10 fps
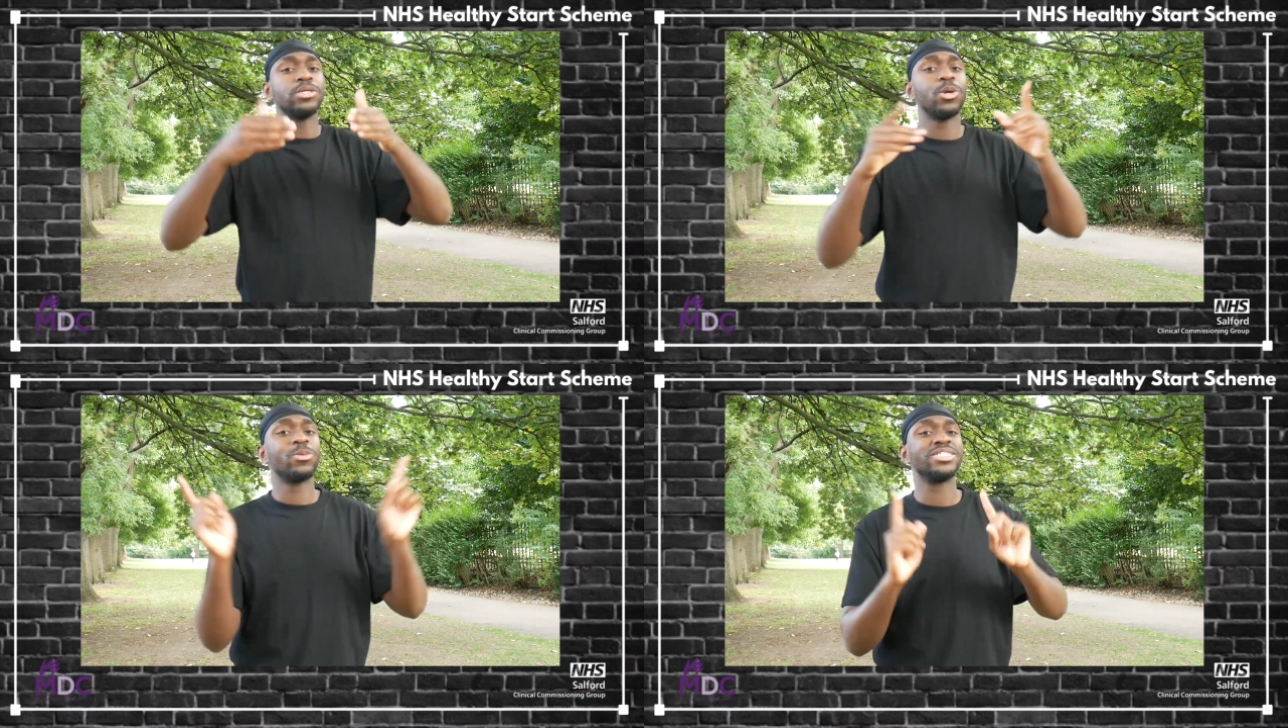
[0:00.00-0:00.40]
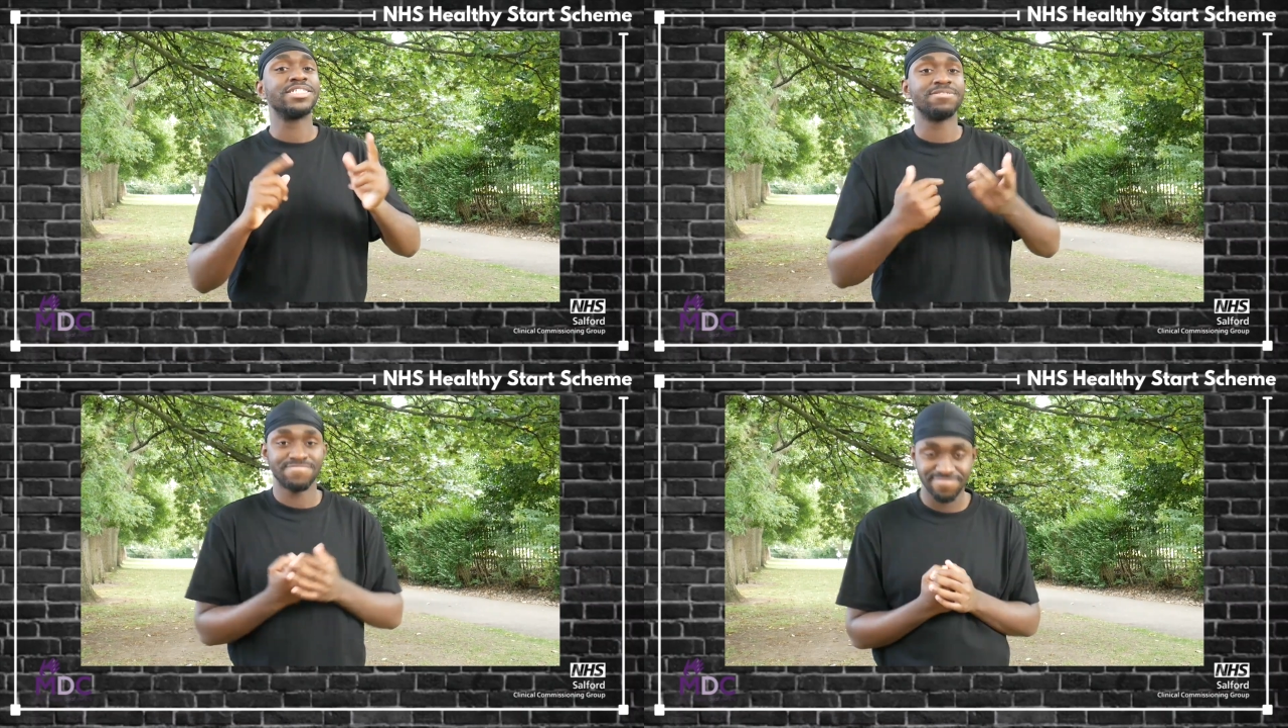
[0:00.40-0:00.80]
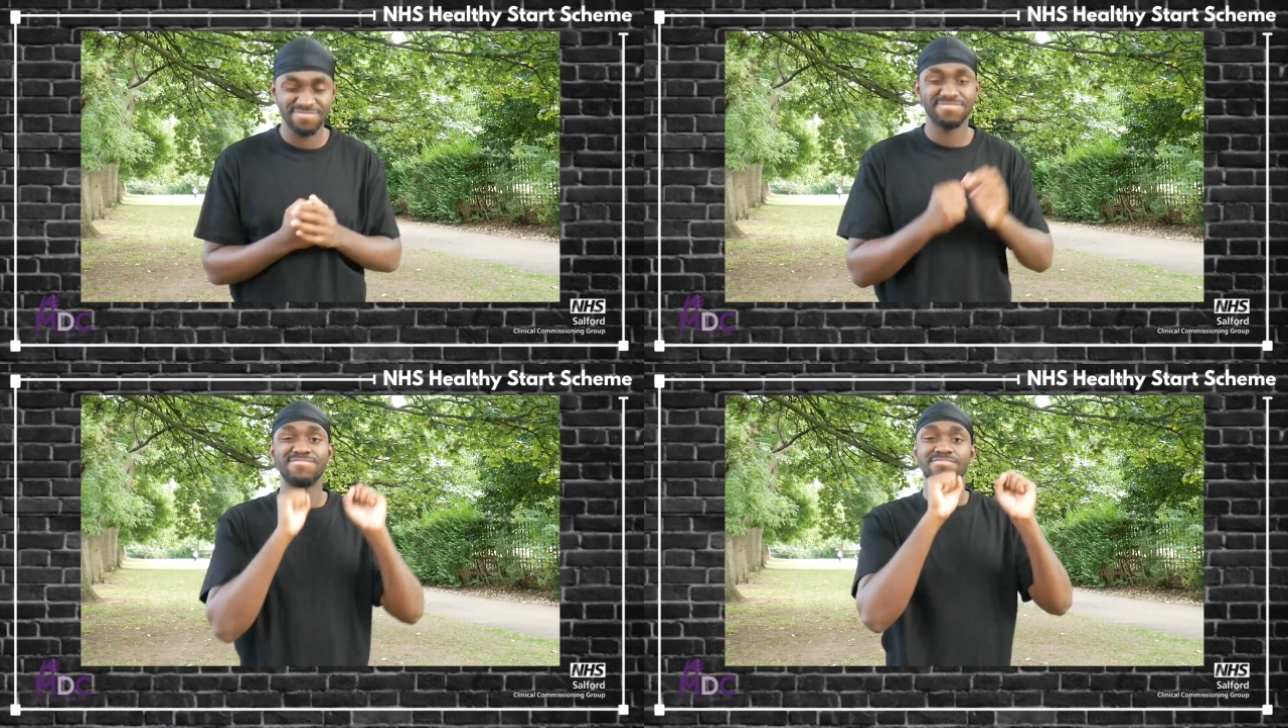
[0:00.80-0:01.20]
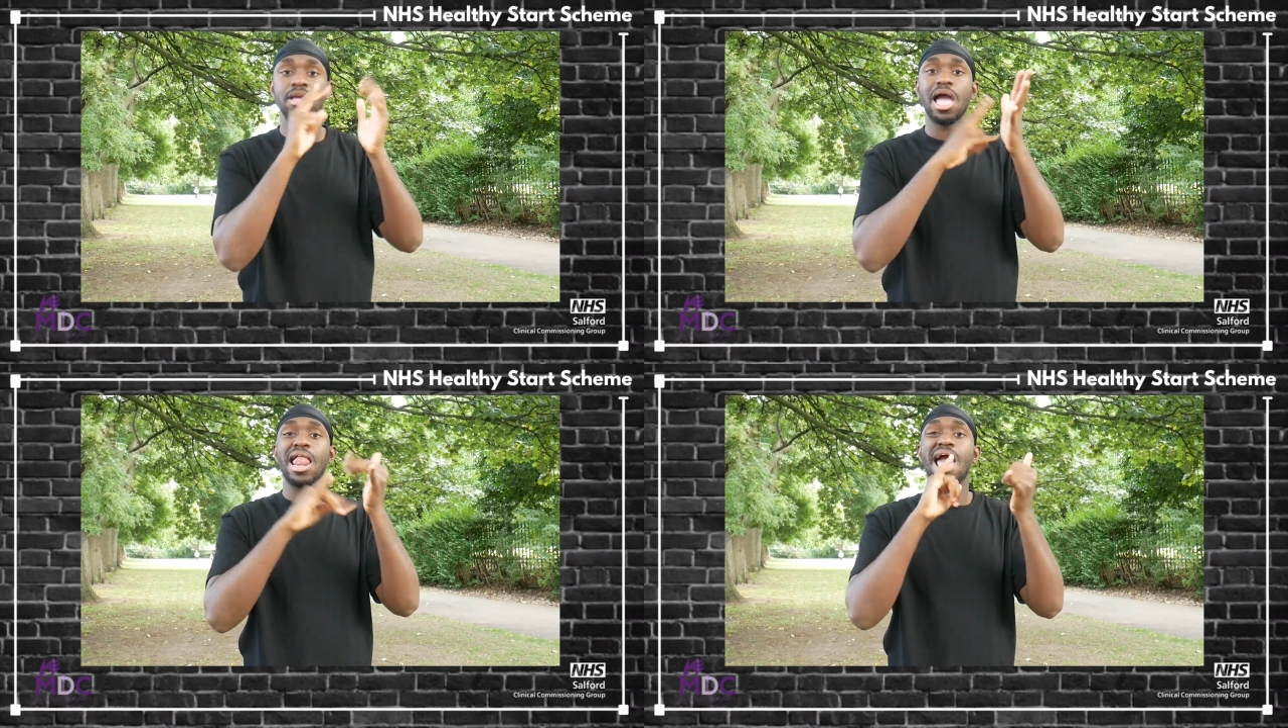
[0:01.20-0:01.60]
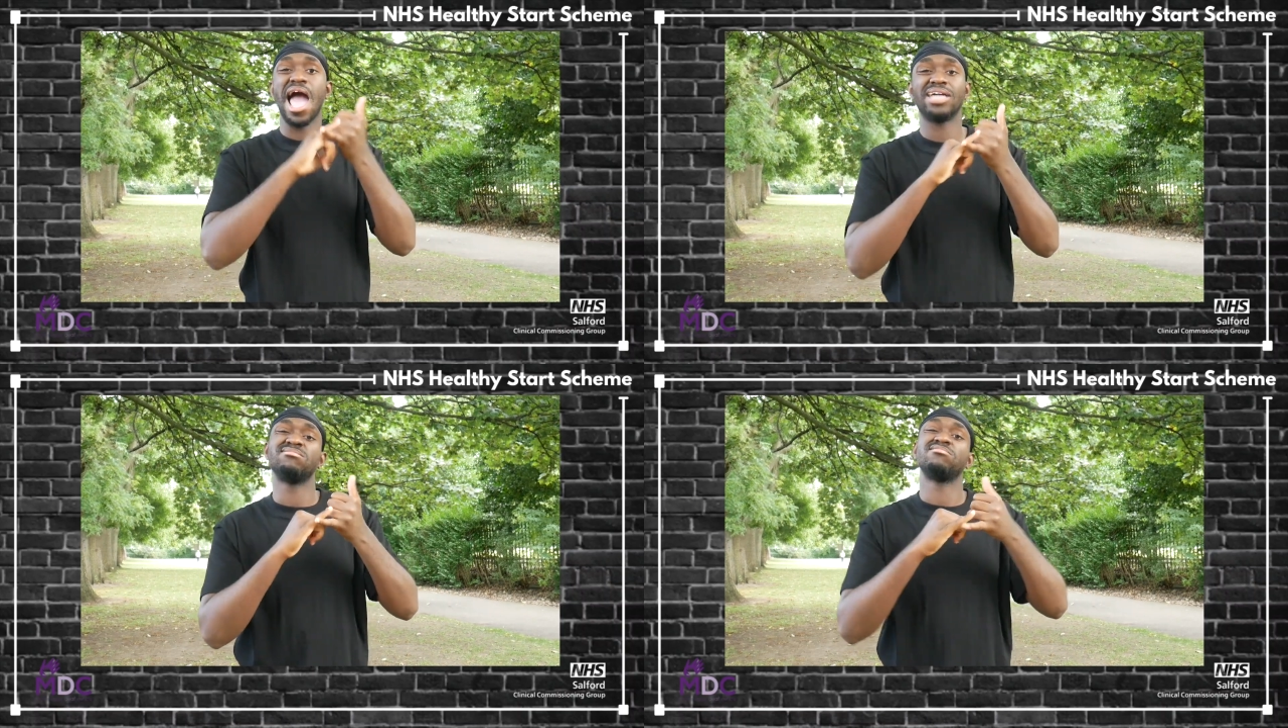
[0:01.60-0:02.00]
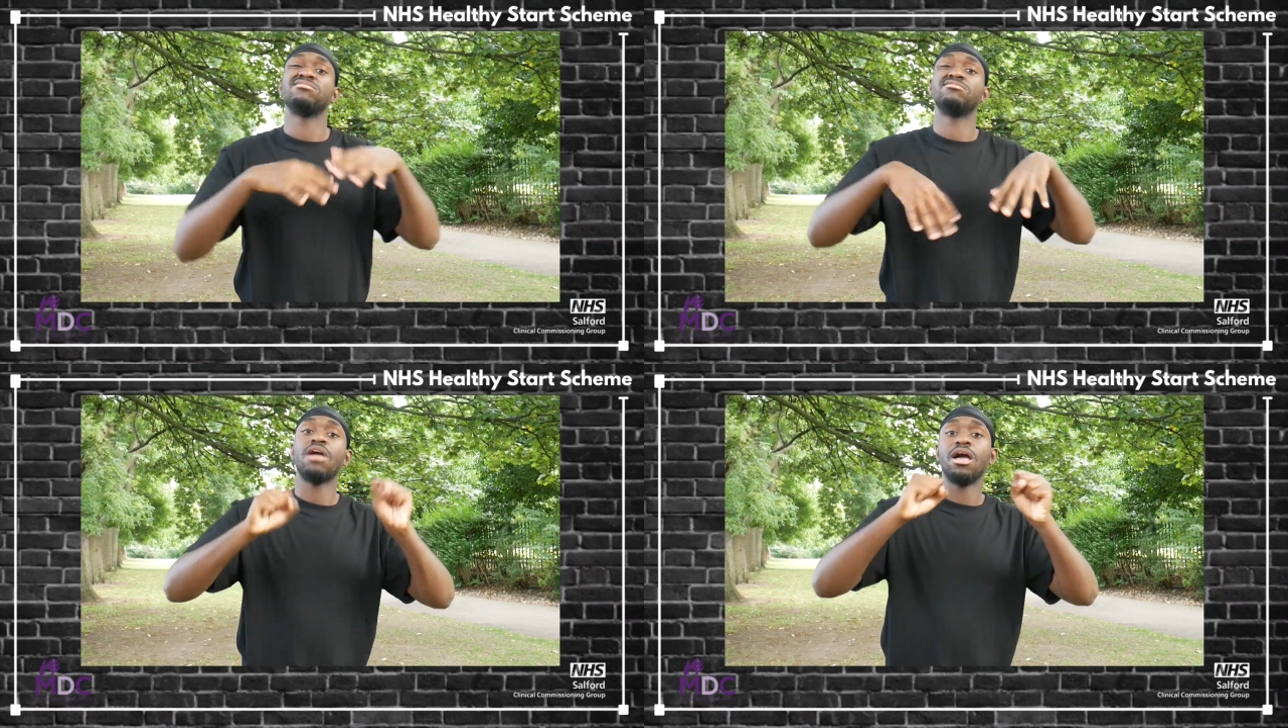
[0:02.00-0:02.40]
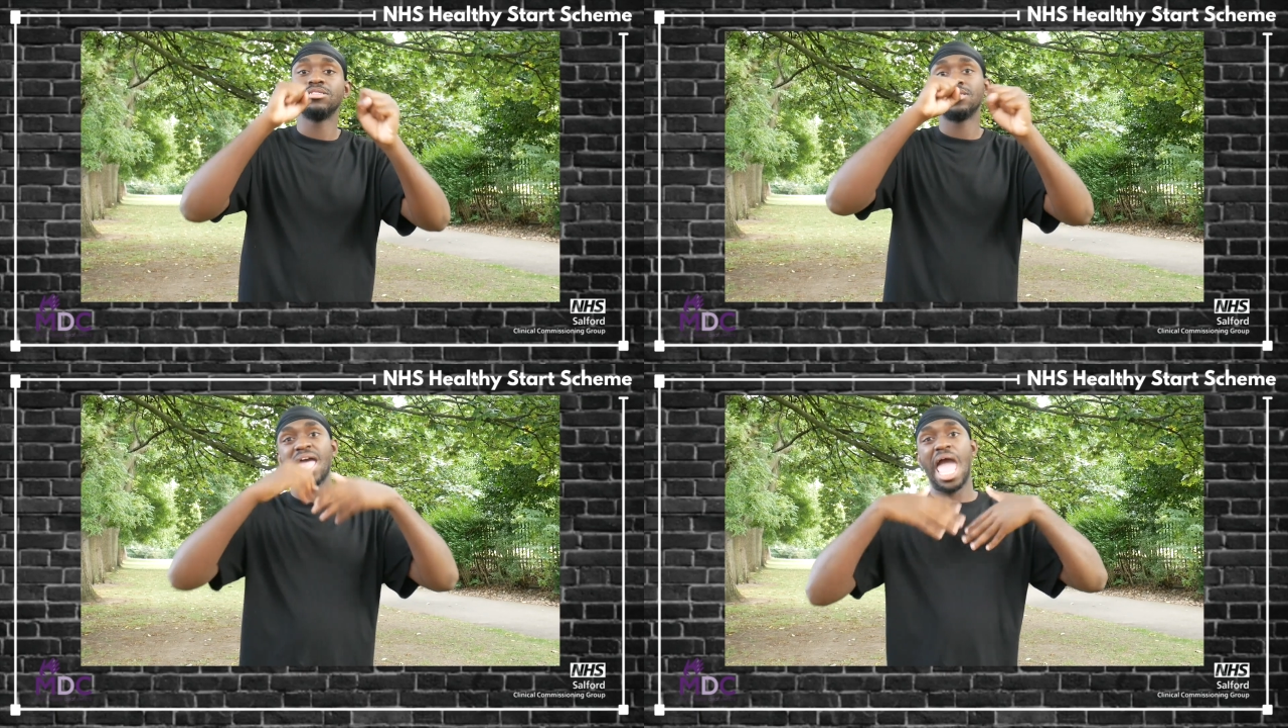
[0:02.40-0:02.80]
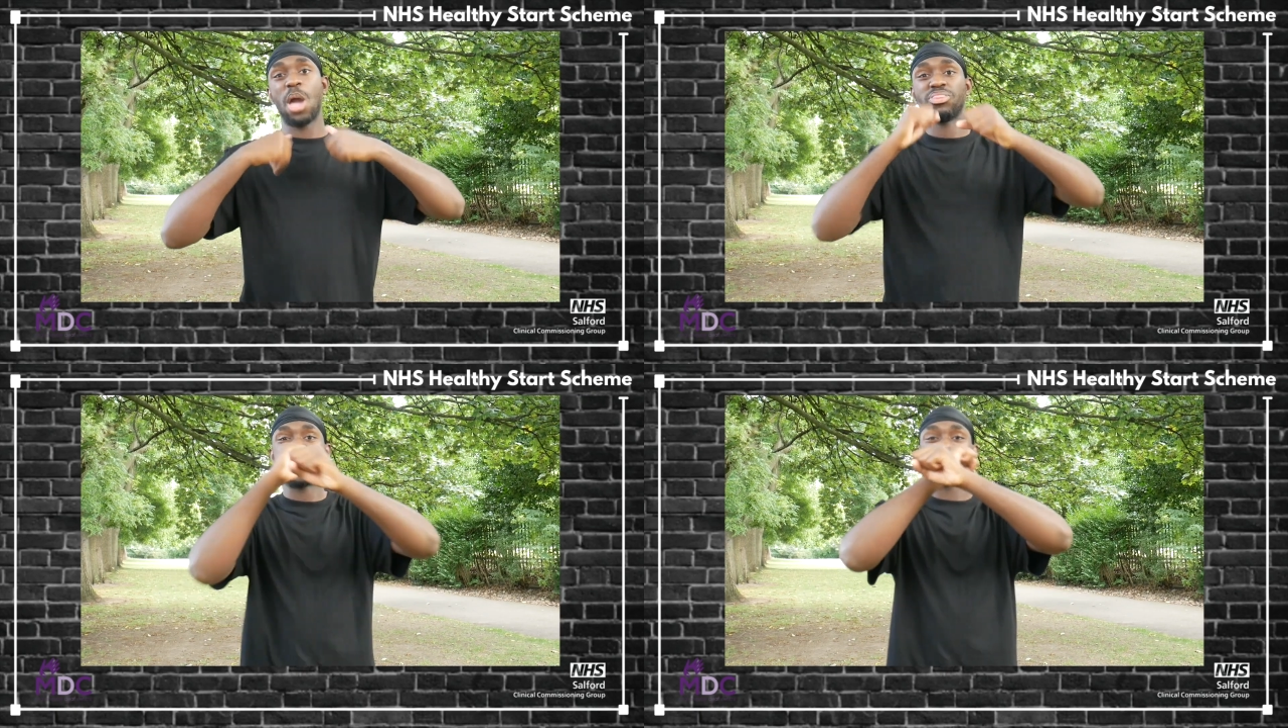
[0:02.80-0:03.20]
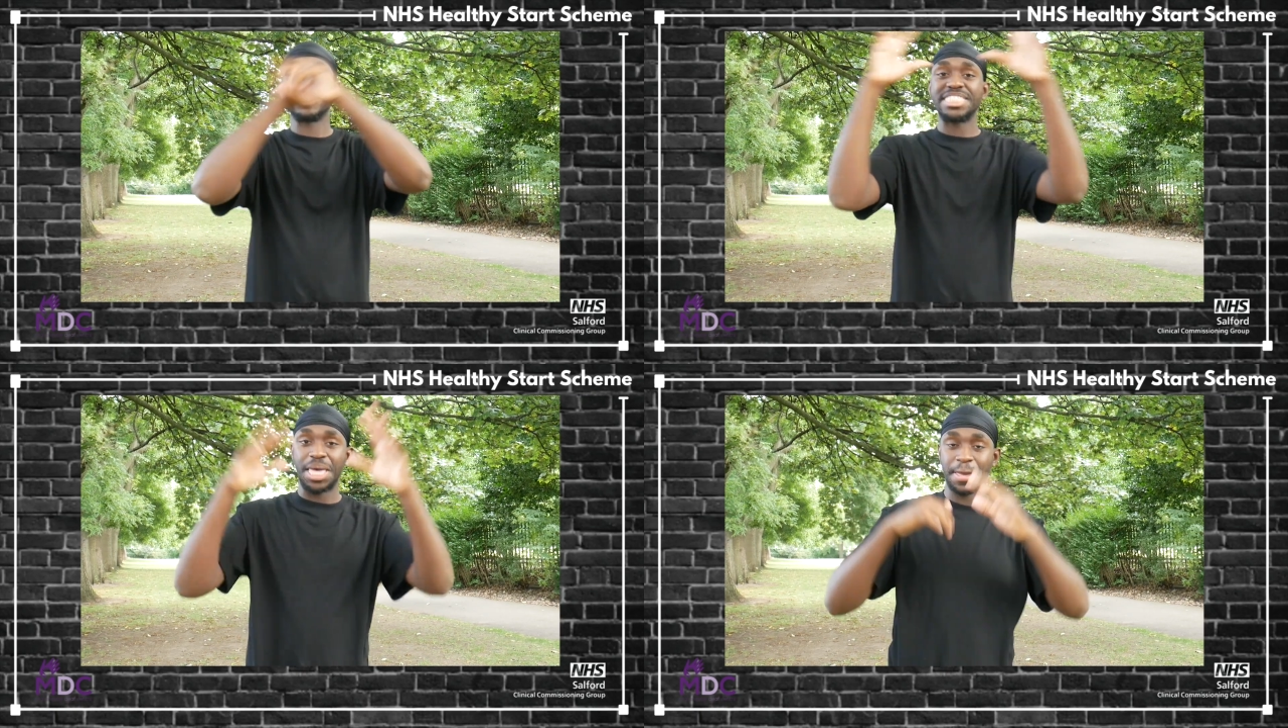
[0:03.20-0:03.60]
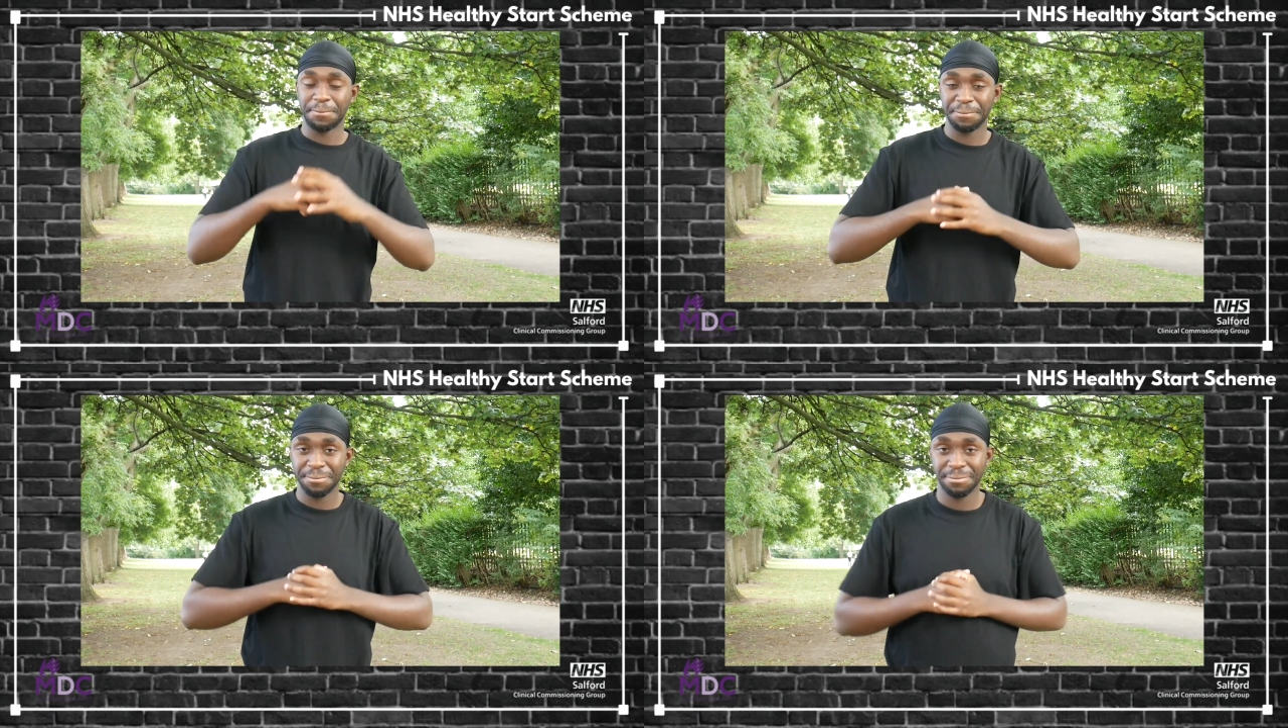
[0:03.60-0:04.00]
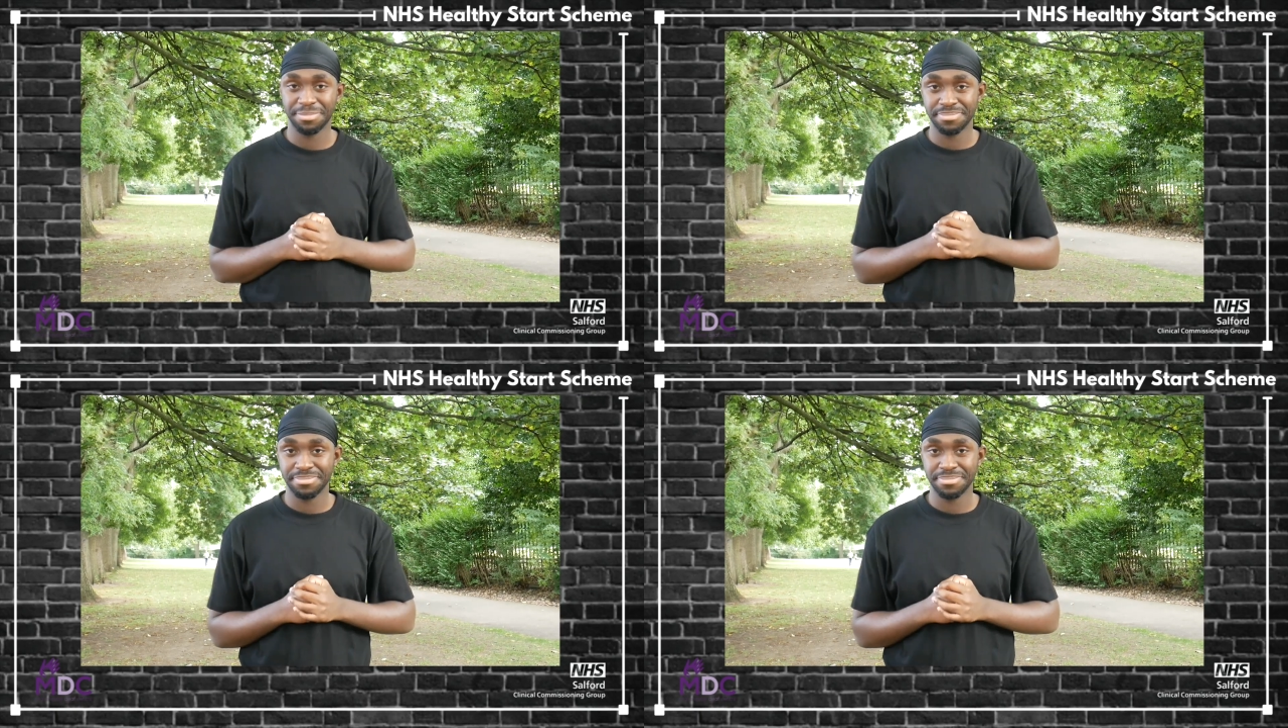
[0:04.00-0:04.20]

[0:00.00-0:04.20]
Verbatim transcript: This video is about the NHS Healthy Start Scheme.